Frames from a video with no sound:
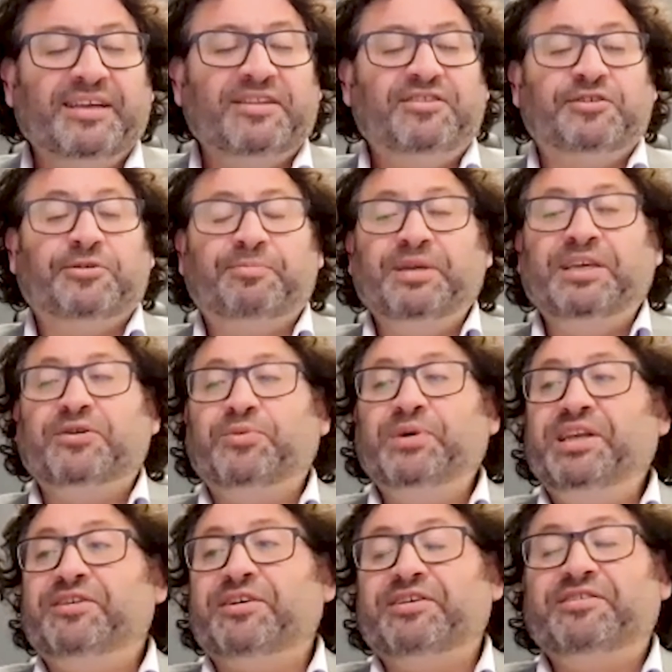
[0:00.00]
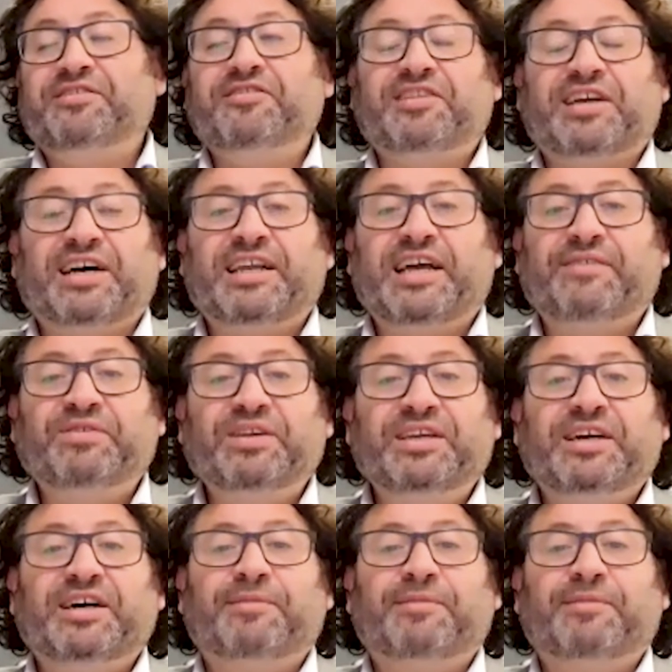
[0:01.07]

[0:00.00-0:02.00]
there'll be a window to start having